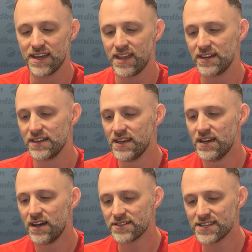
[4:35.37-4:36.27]
And
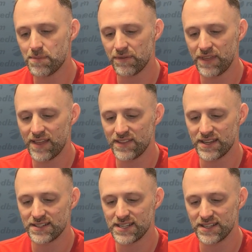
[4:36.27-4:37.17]
on top of that, the
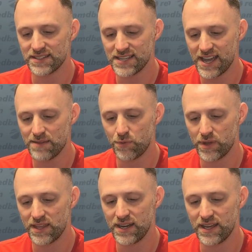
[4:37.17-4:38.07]
antenna type
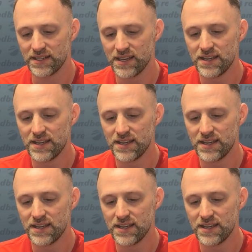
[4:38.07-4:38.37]
within it,